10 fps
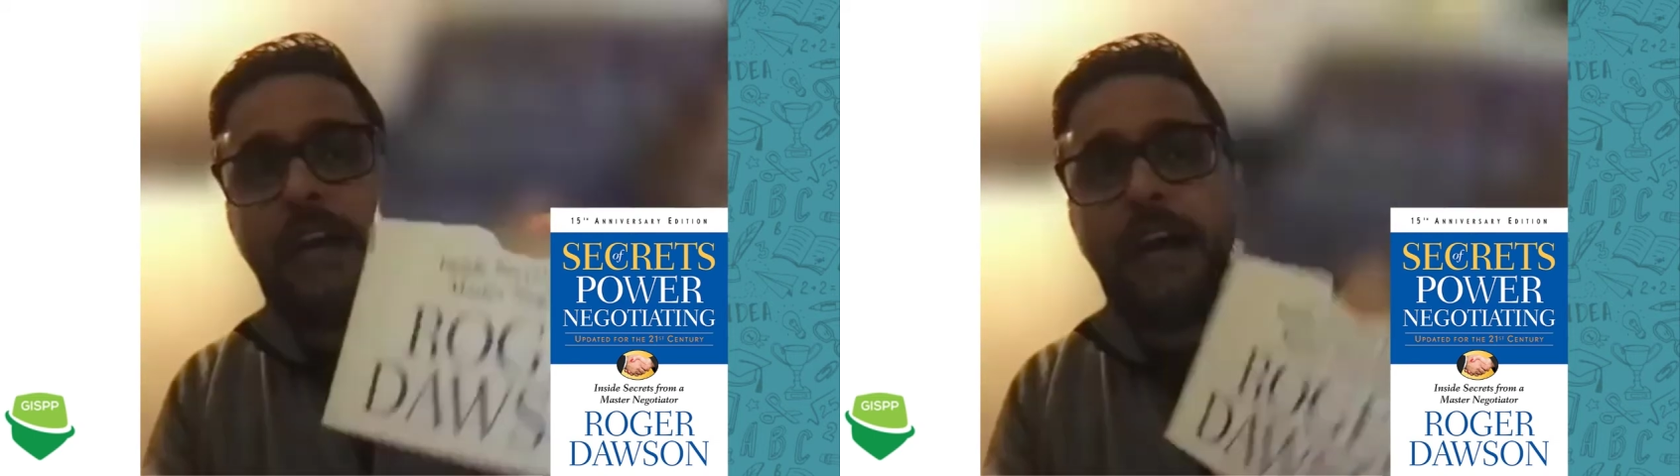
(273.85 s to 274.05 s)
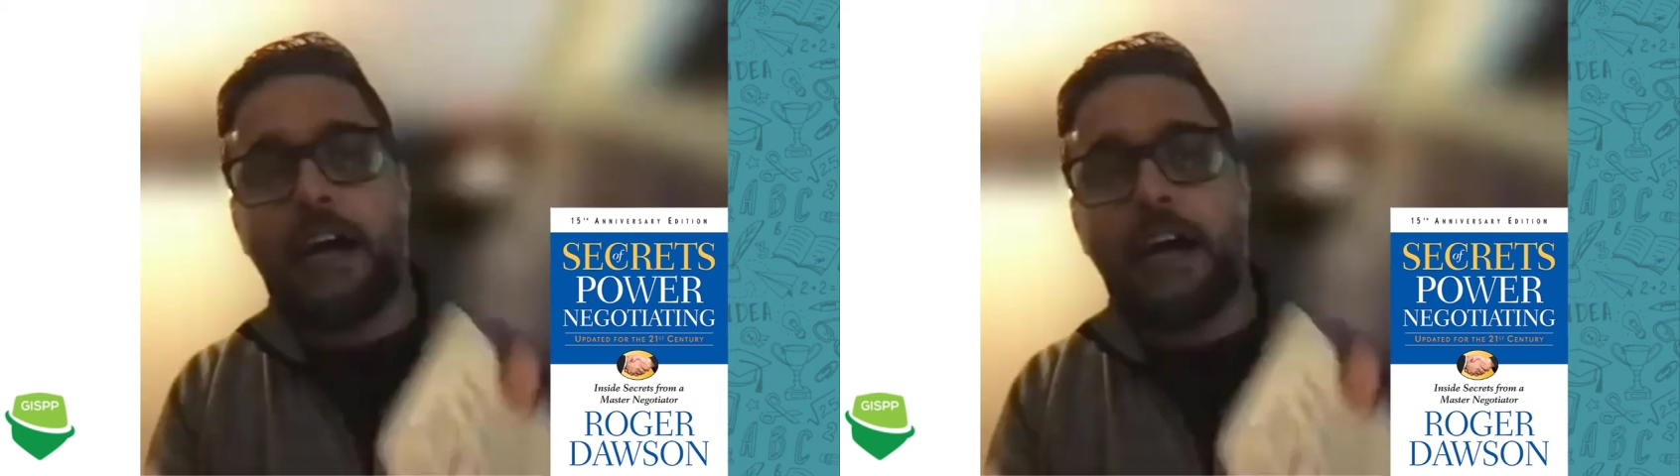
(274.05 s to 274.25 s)

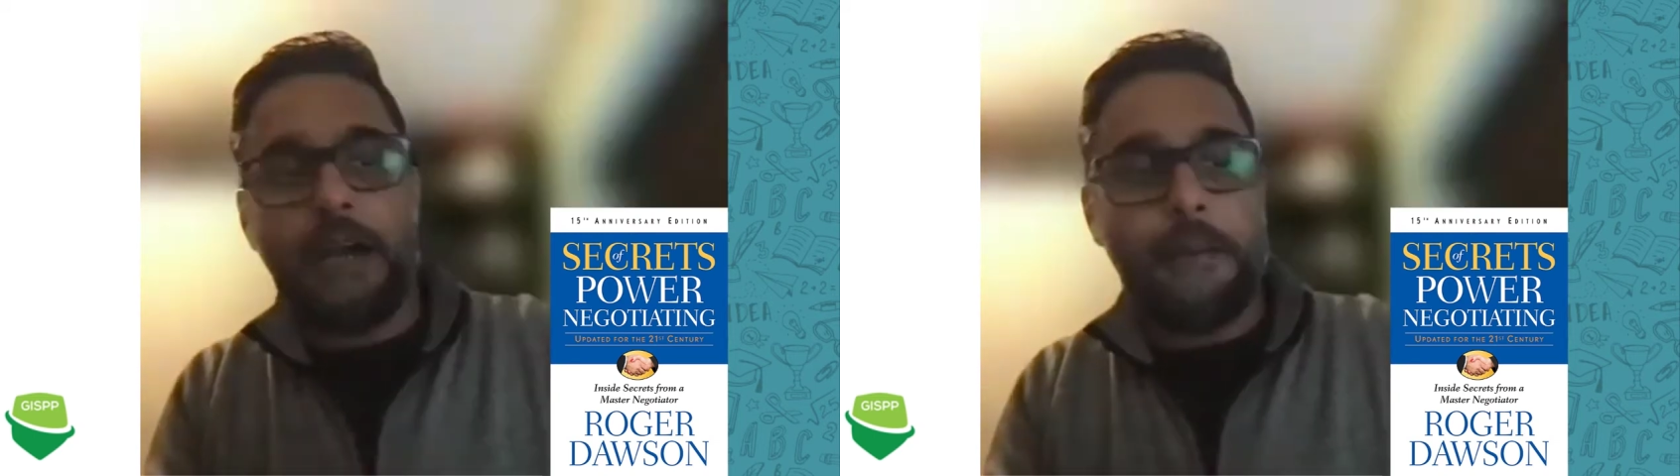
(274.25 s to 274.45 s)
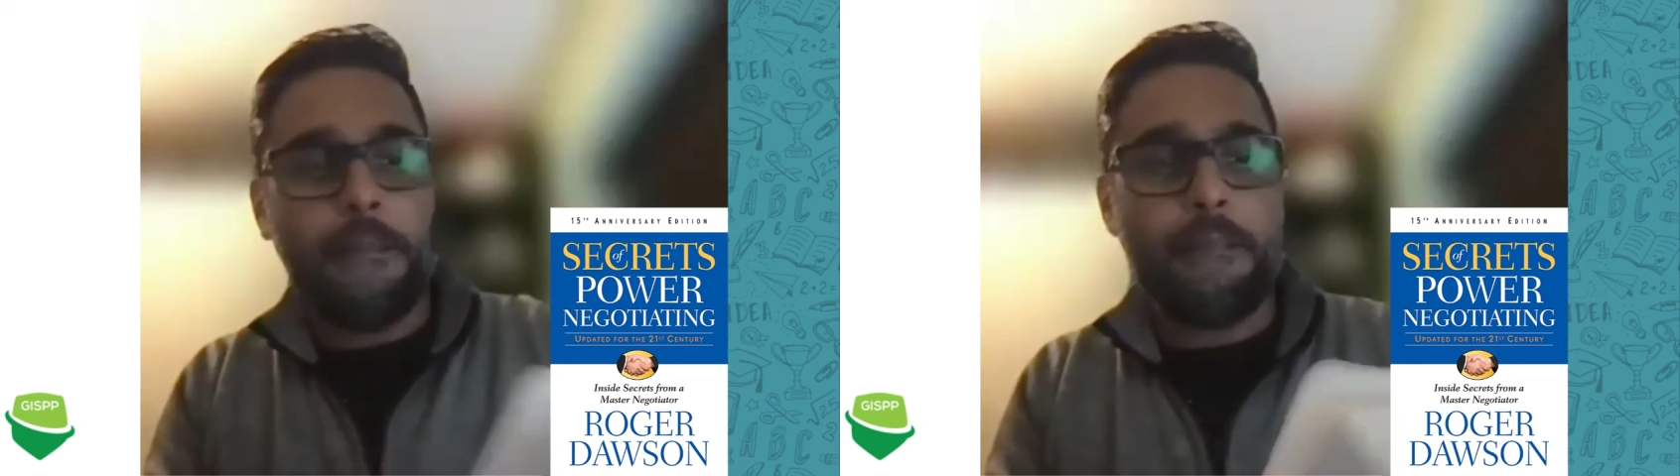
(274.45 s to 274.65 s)

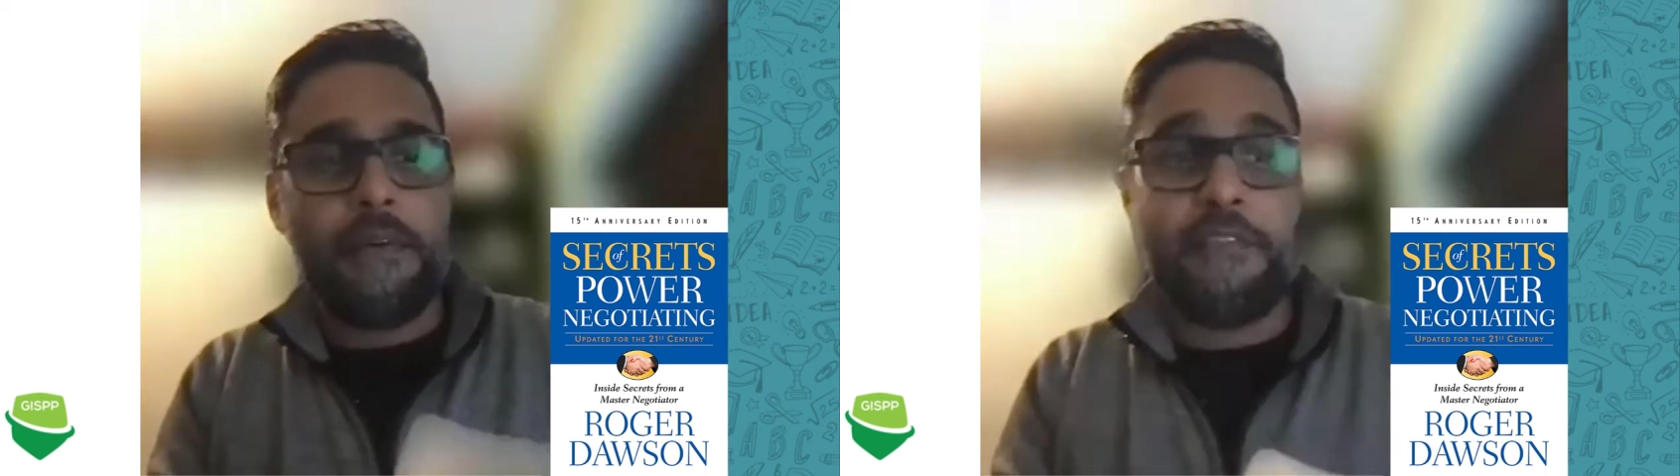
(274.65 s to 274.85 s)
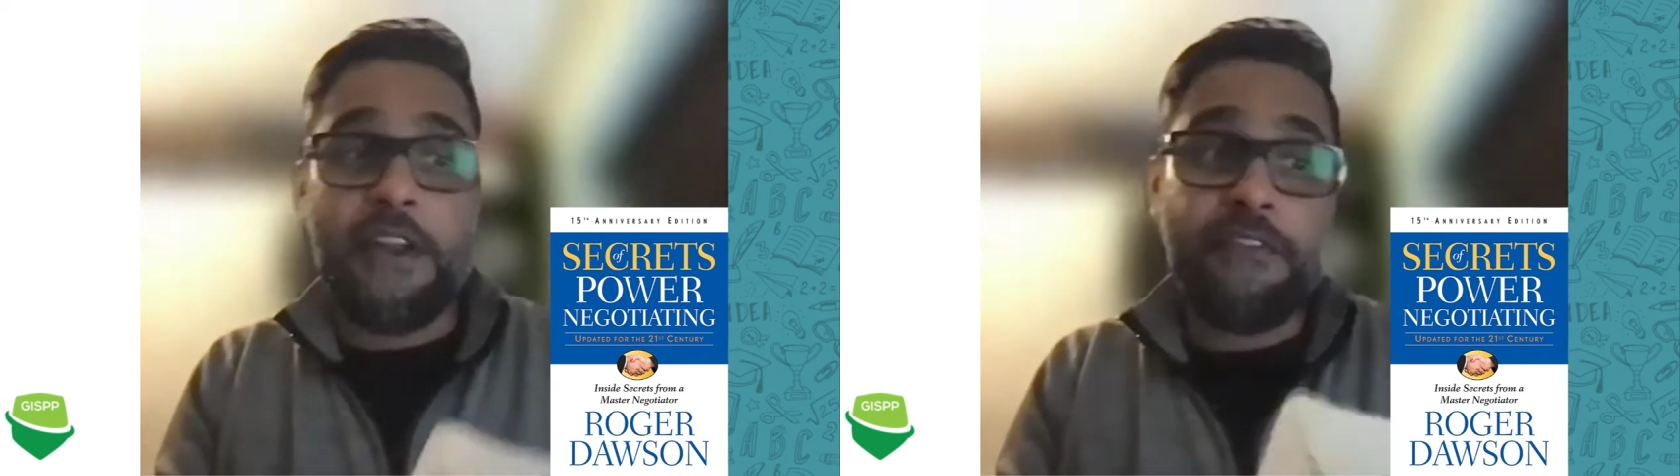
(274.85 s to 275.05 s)

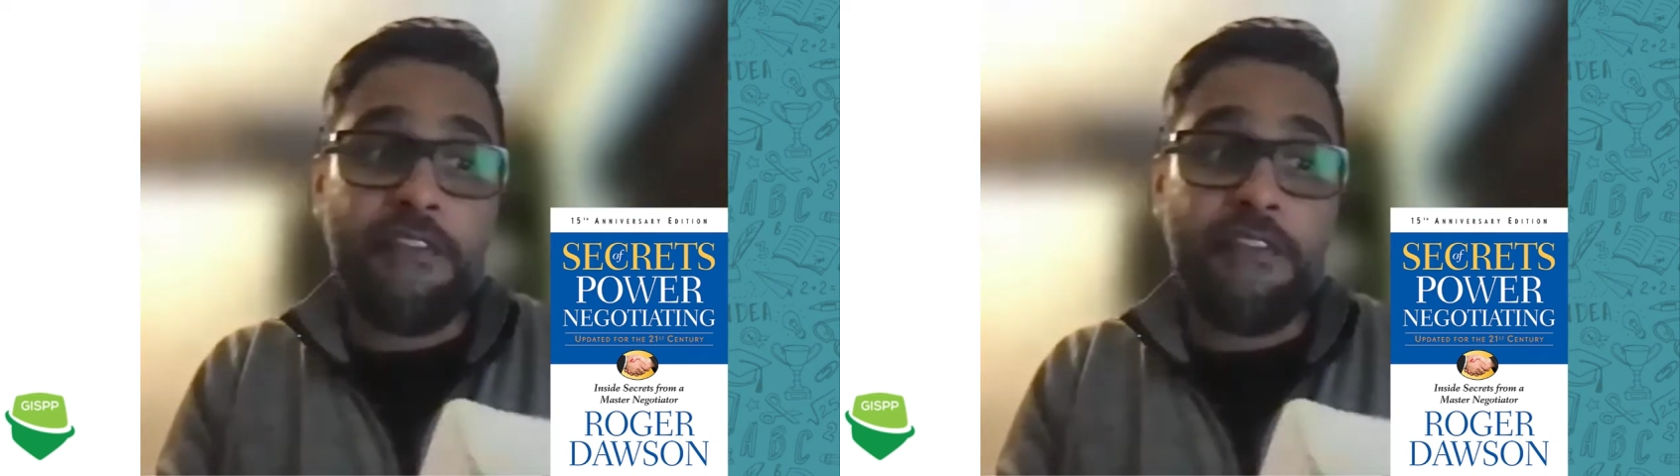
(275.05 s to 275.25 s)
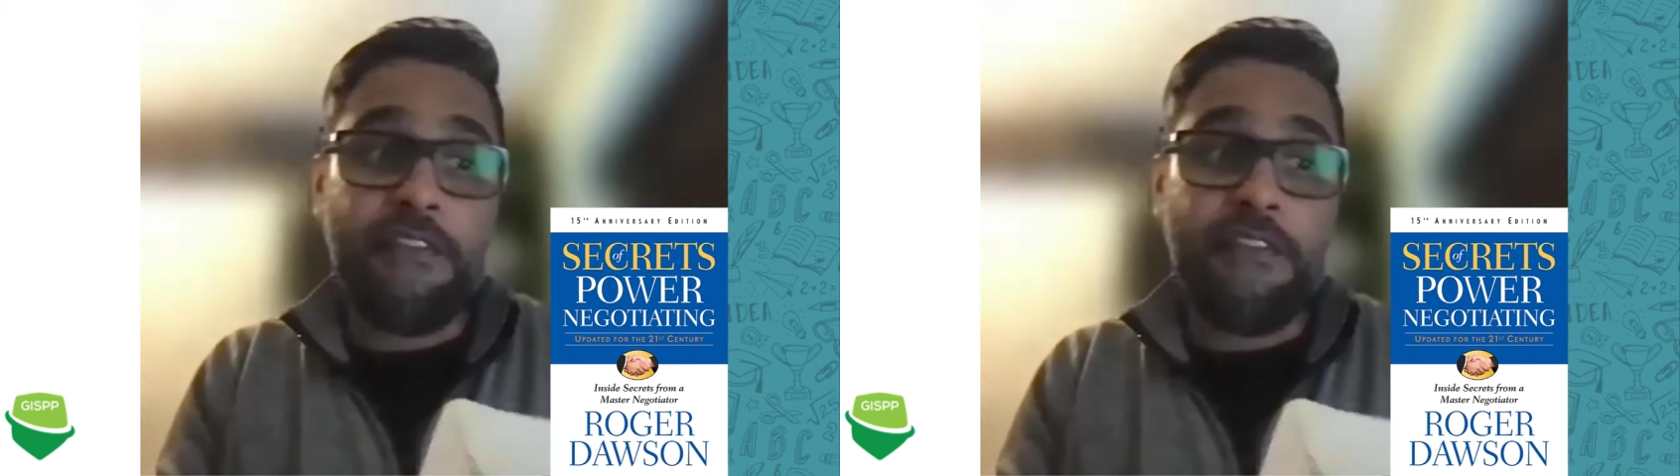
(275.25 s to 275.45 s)
but very,
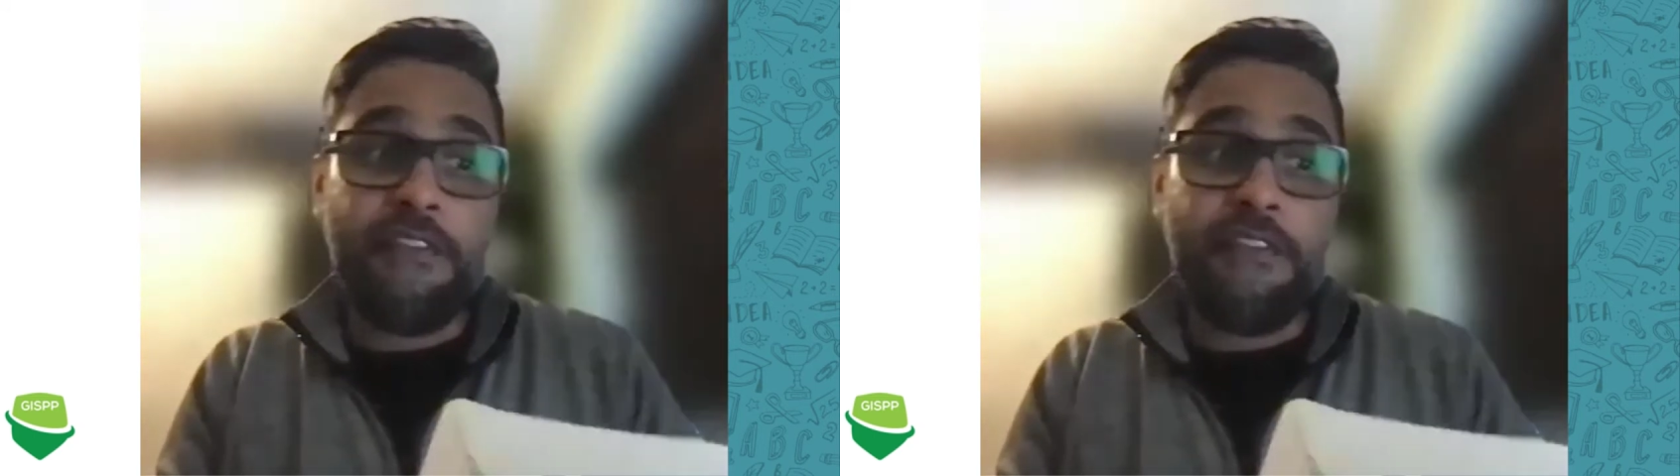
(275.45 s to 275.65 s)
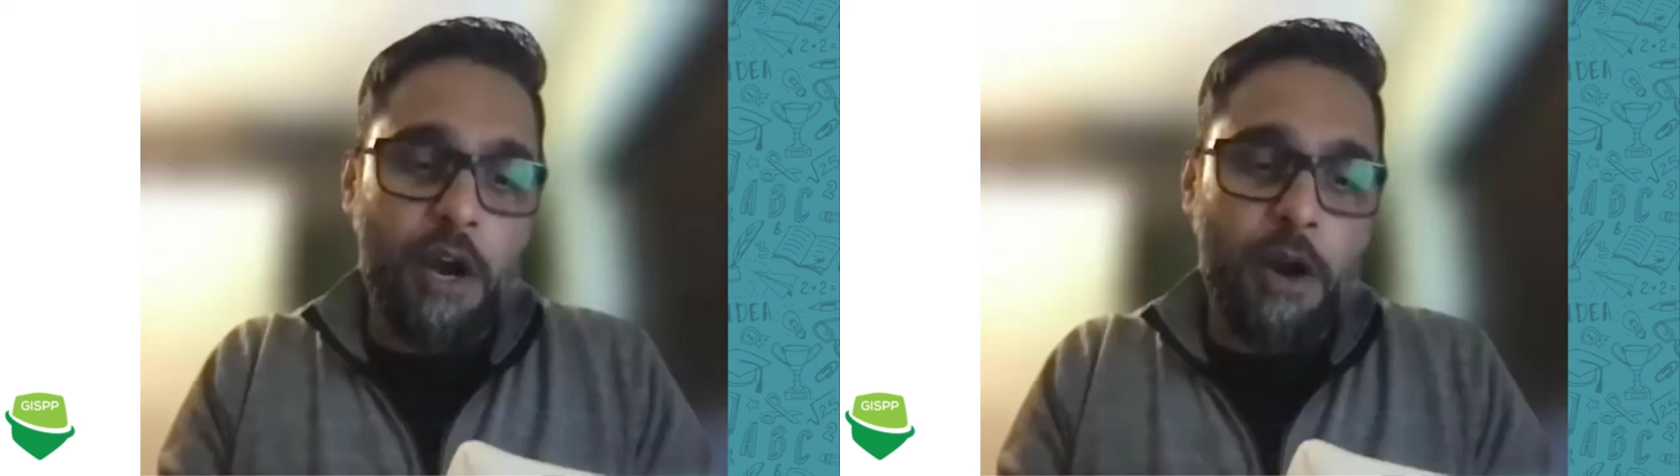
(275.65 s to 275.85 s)
very key
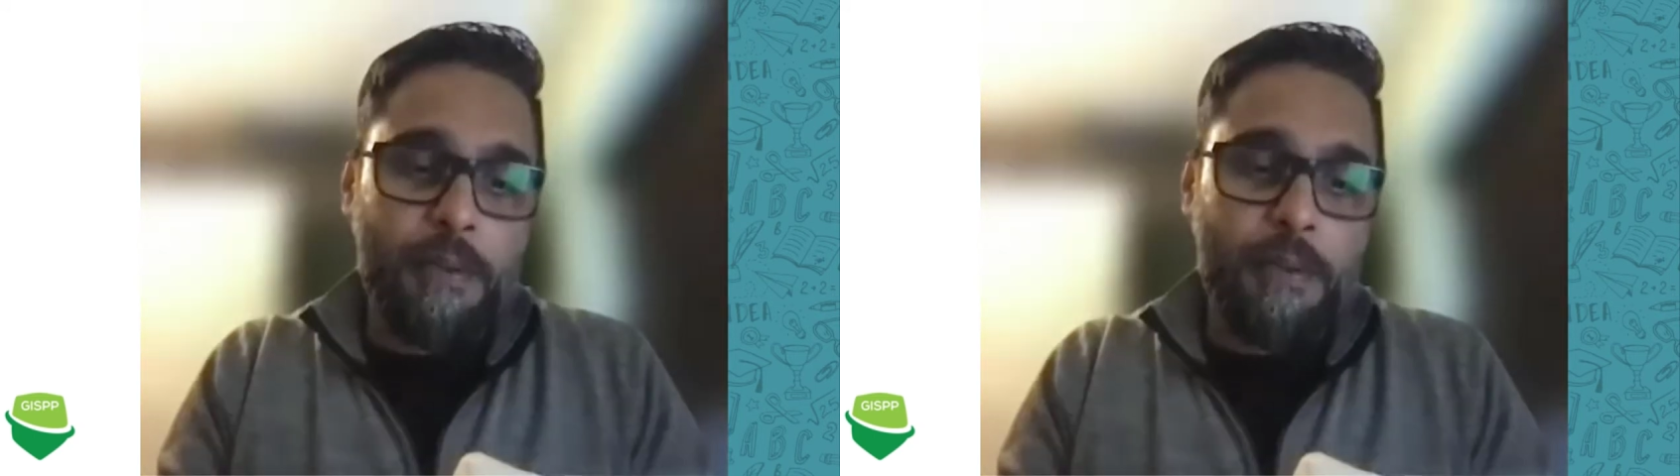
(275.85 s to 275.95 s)
as well,